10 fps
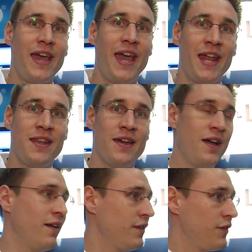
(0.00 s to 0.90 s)
and
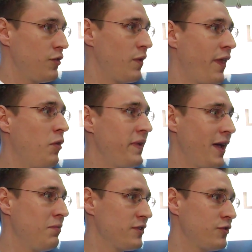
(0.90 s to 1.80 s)
you will now be
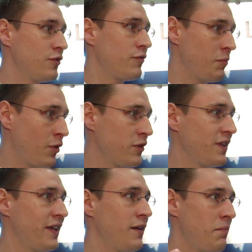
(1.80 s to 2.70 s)
able to
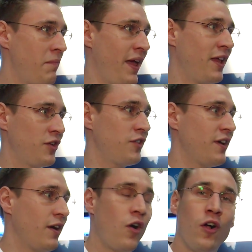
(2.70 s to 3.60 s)
remotely manage
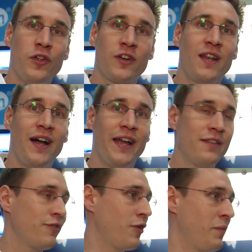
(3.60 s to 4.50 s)
all your
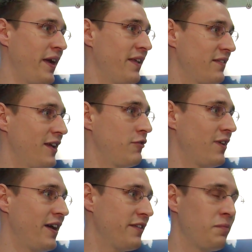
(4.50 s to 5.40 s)
clients from a
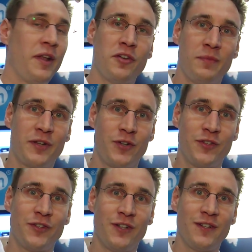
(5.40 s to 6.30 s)
centralized management
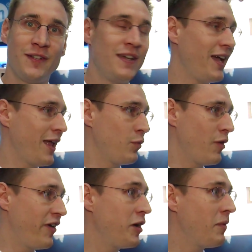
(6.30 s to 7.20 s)
console. And
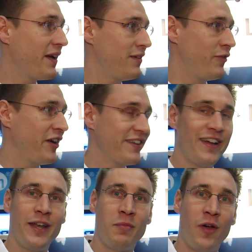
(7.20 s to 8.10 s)
we're very, very
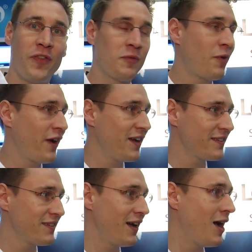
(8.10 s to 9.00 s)
excited about this
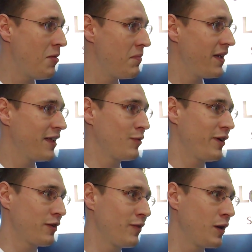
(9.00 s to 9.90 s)
product. It's
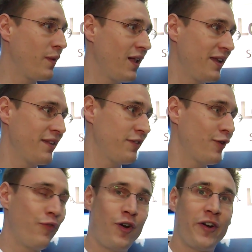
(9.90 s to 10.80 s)
working really well, and
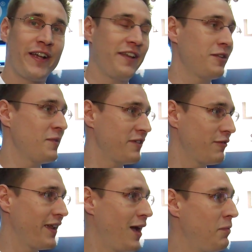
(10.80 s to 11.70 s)
so far our customers are
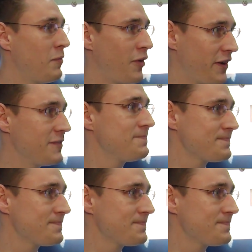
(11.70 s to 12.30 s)
really happy about it.